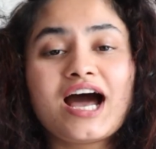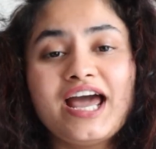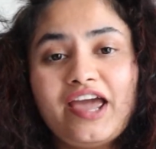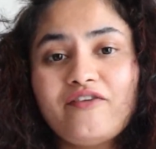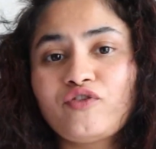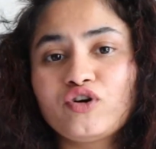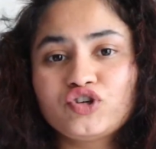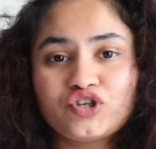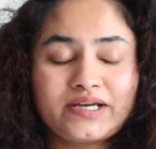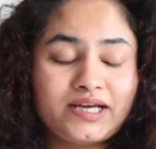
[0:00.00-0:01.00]
I have
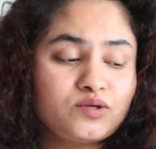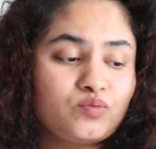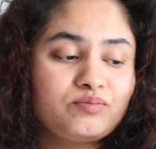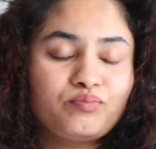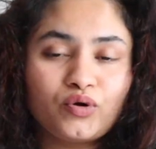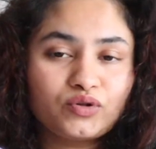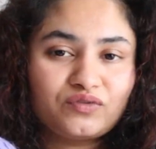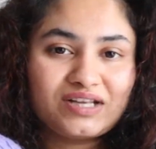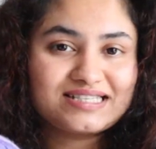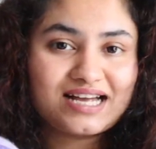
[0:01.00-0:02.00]
crocheted with both of these